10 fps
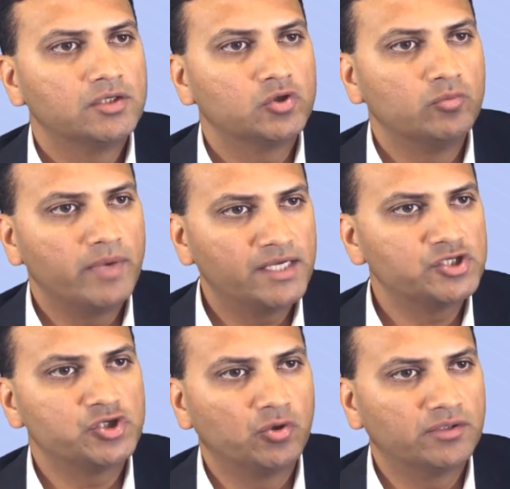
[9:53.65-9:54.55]
to make
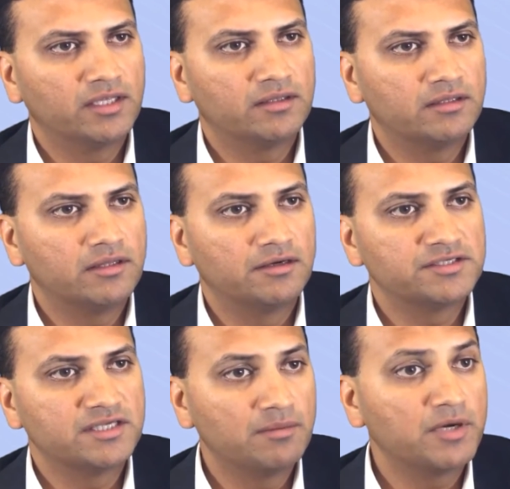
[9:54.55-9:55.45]
sure that their
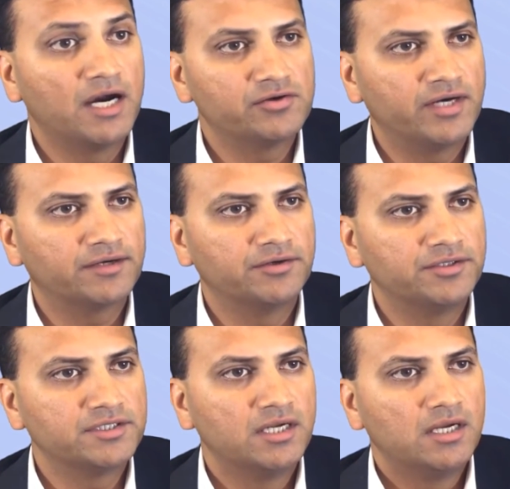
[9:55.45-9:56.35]
subcontractors